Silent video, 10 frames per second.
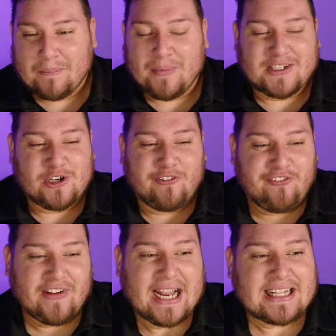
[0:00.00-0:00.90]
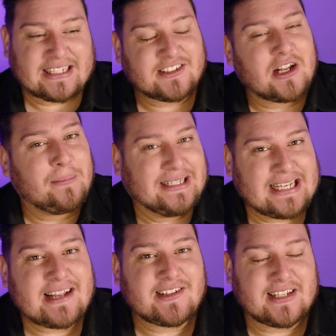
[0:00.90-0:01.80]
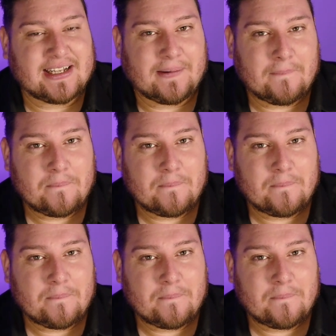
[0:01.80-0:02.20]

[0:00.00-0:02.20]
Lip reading: But your faith is going to be tested.